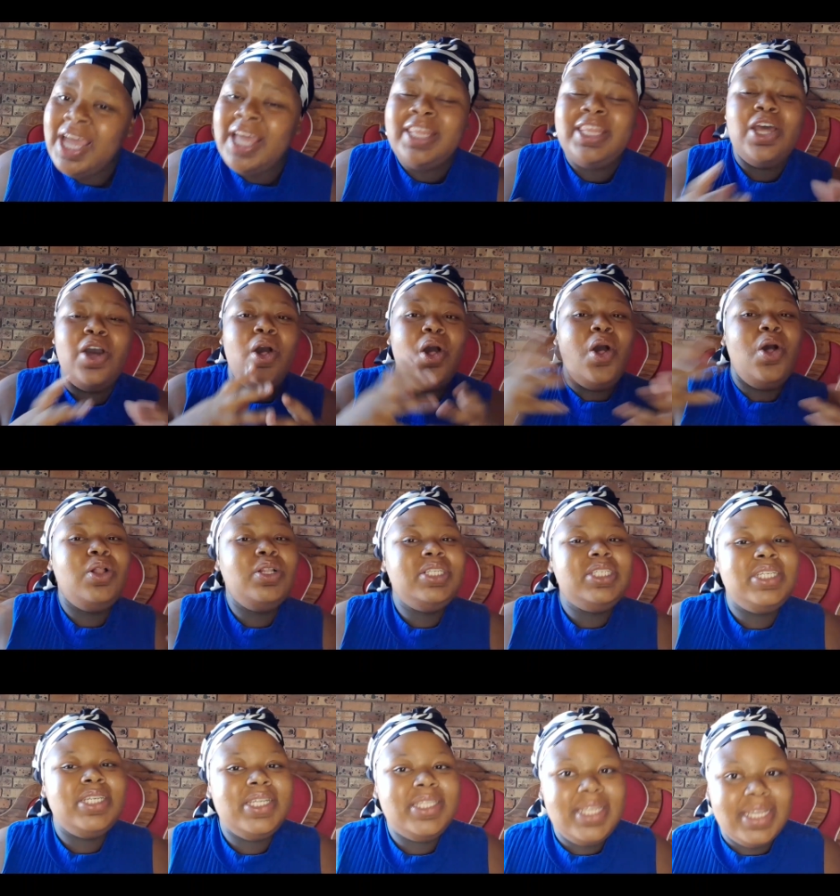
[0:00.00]
They're all
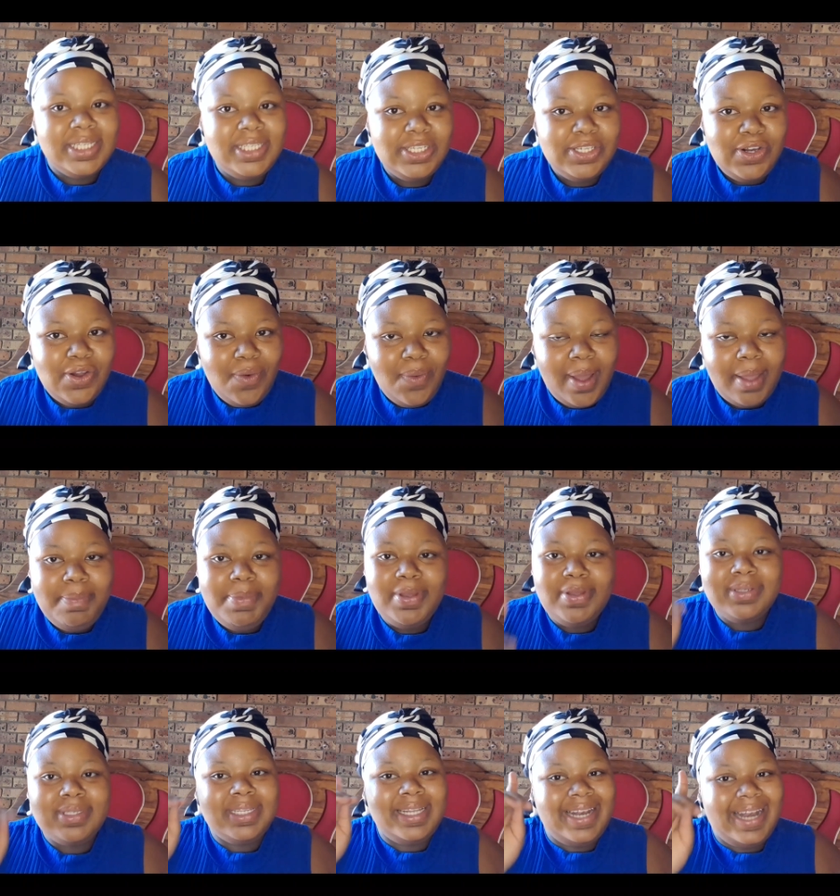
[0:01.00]
cheated. You know why?
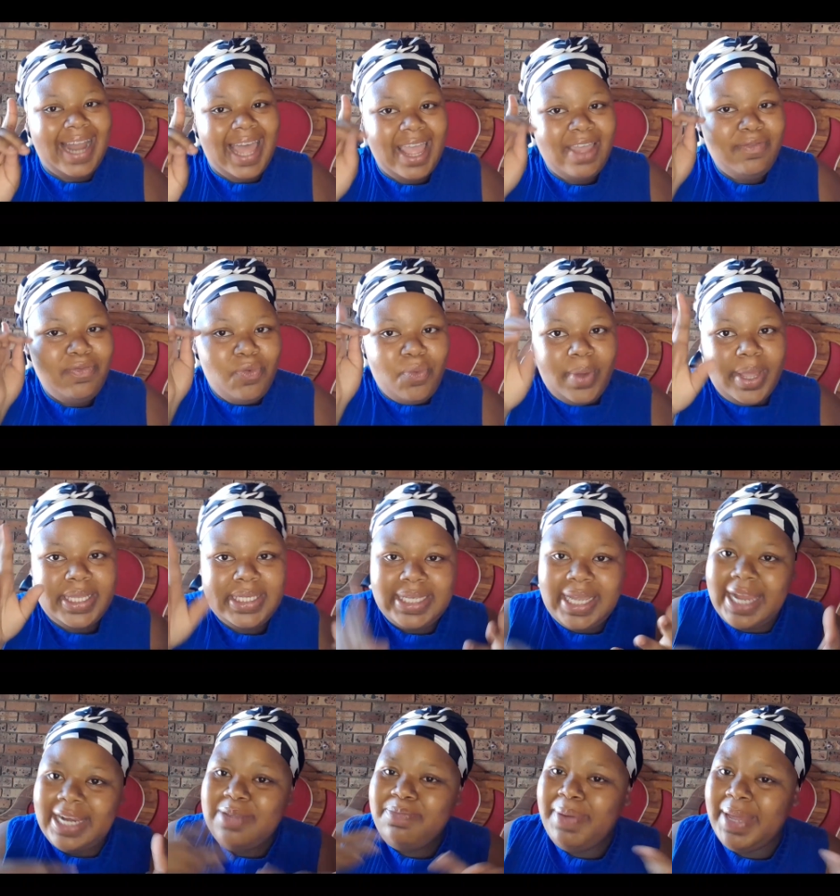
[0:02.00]
Because life works
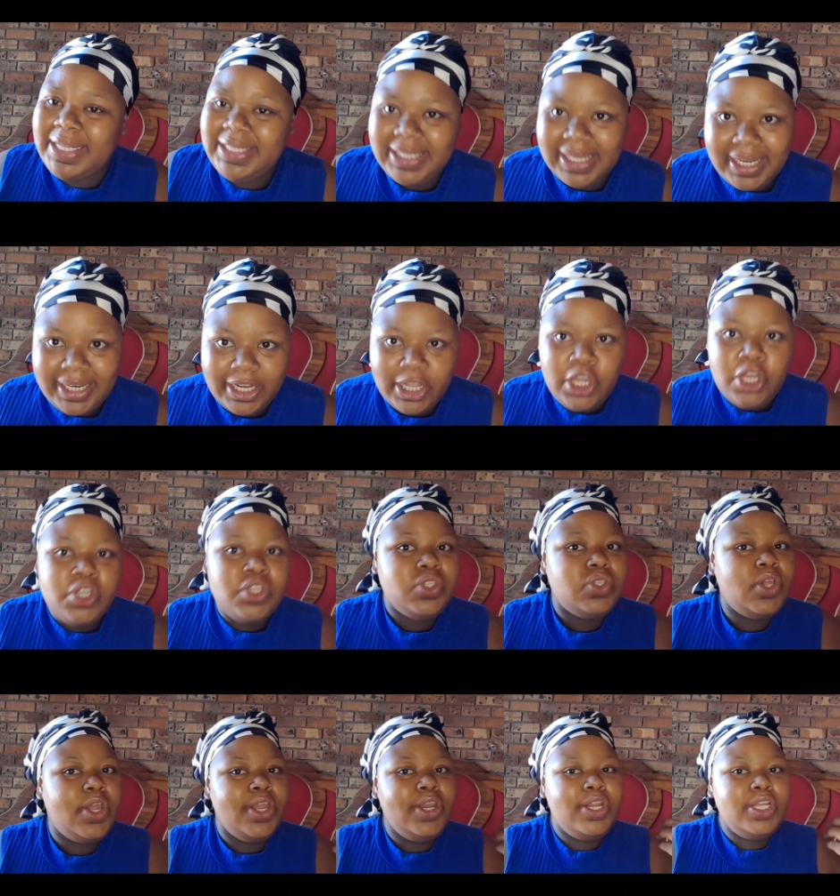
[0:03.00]
got a pattern.
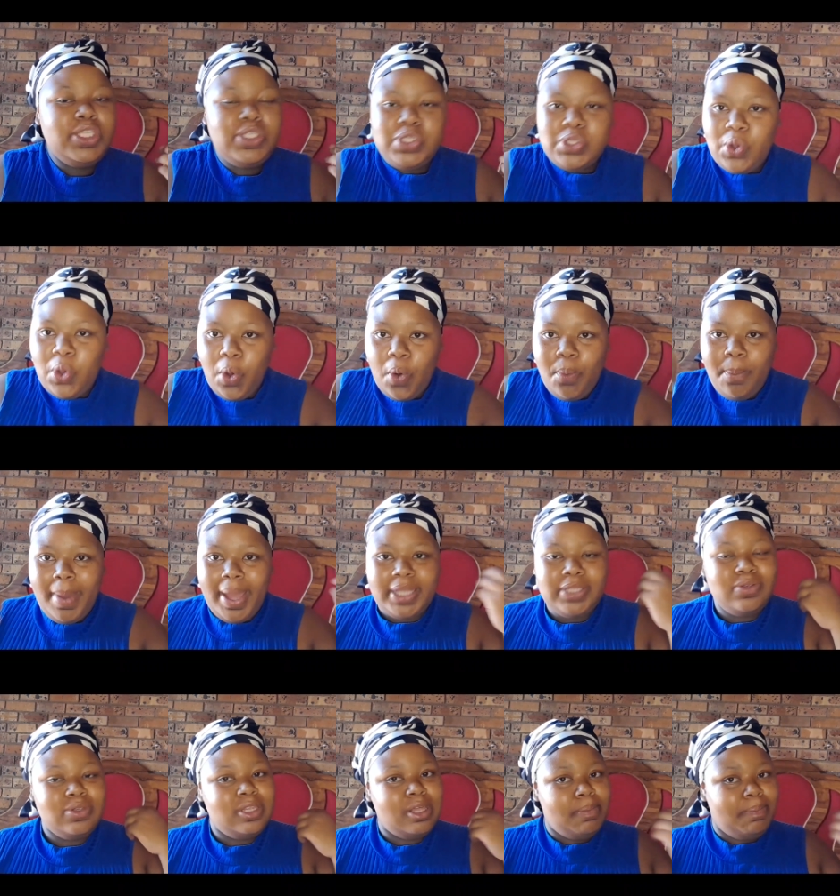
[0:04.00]
So you need to go back
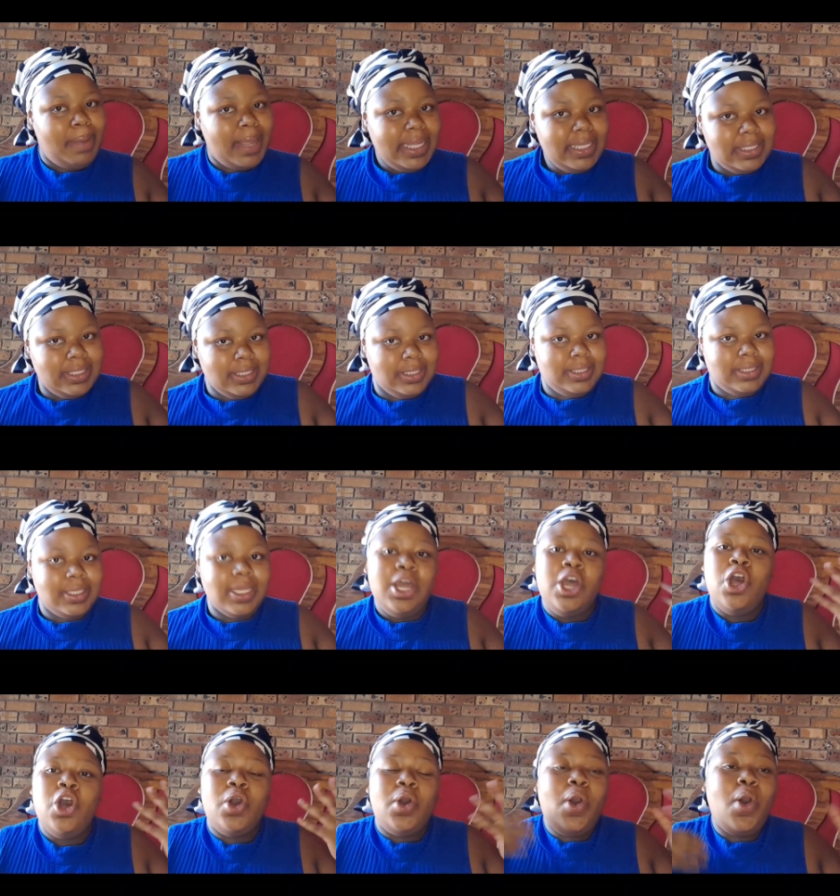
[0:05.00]
to the basics.
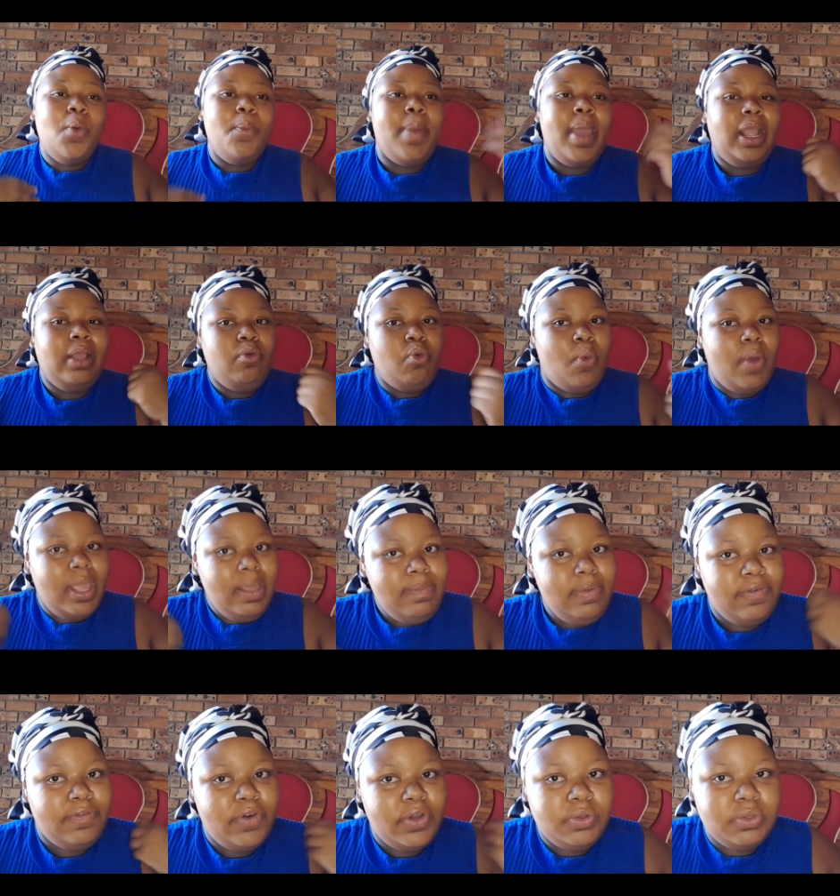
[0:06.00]
Go back way
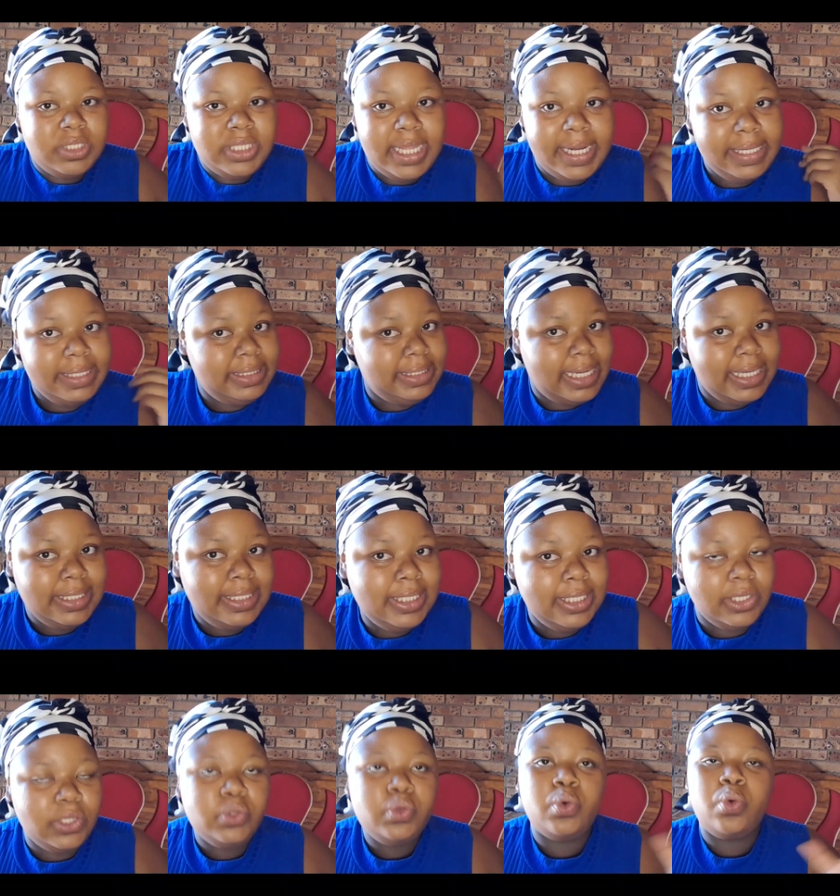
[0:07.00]
before you started
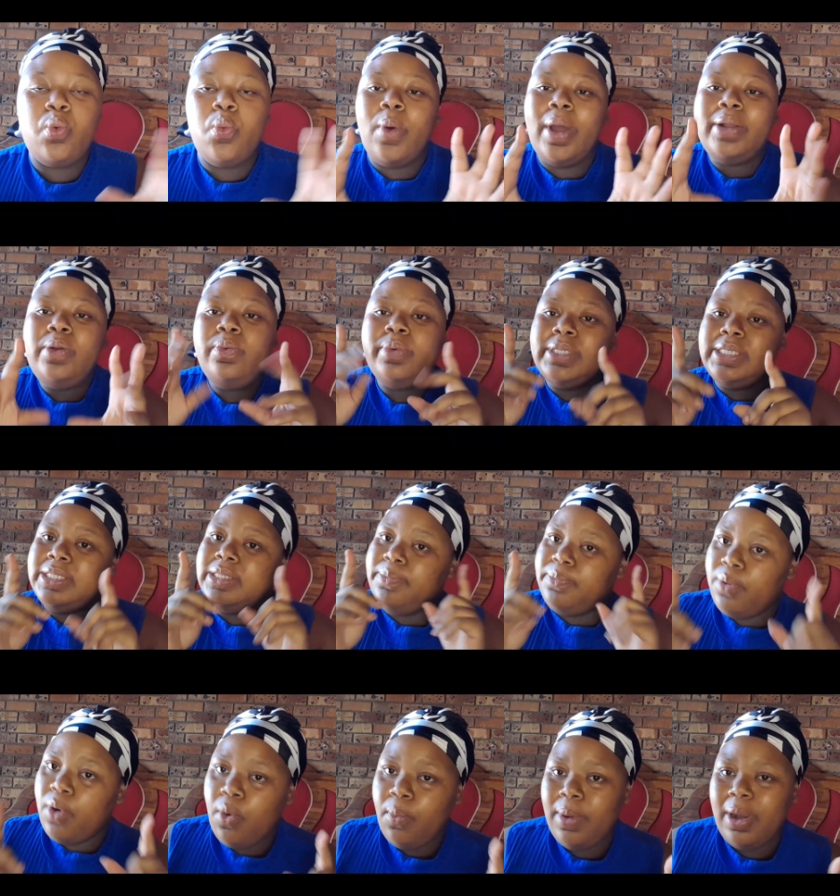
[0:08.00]
dating. But what was the
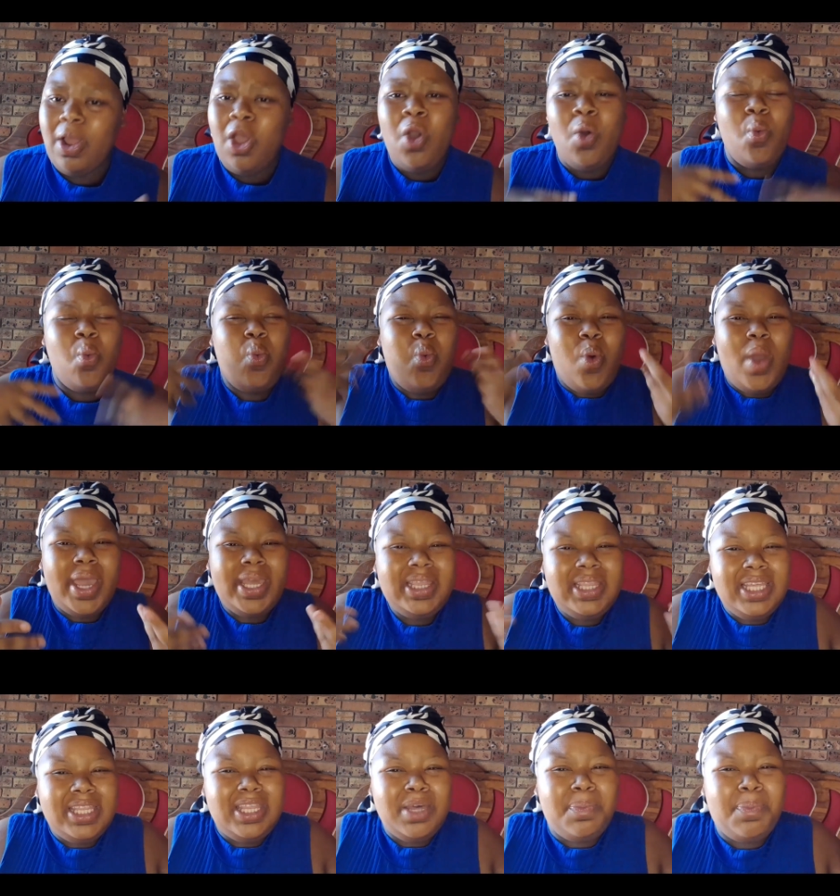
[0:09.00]
problem? Where
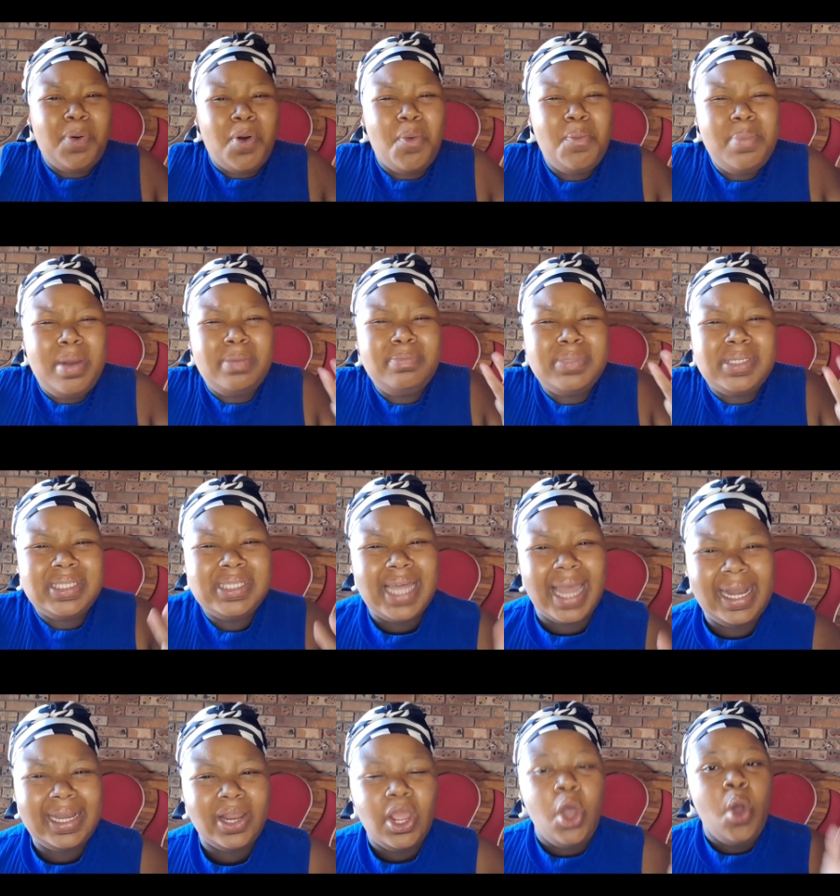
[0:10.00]
did the problem start?